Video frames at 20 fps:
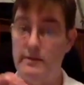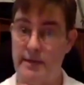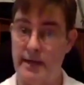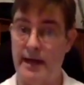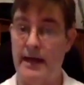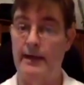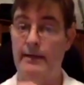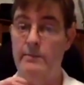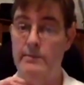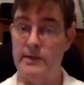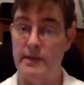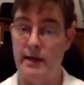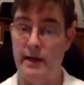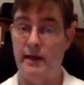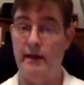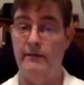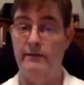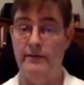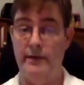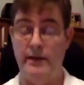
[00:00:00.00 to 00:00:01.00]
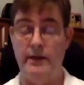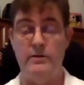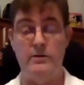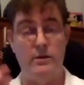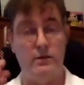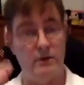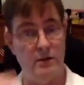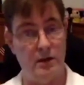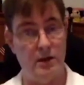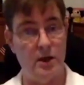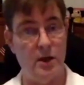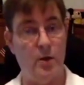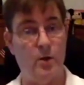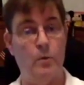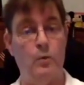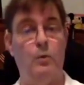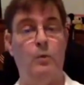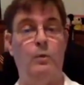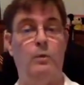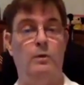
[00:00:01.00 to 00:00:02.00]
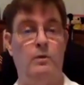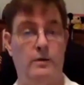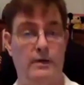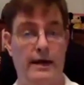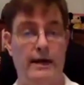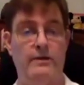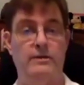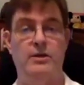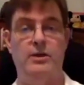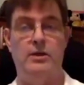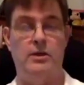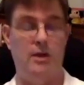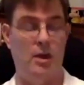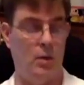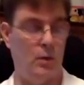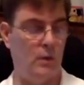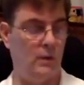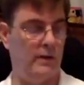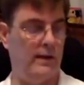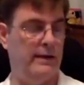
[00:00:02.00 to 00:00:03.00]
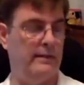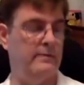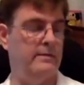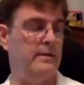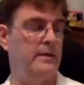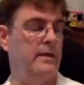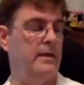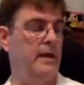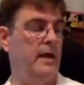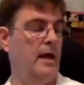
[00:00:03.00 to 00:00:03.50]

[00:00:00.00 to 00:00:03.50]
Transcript: times of the year, low crowds, slow crowds.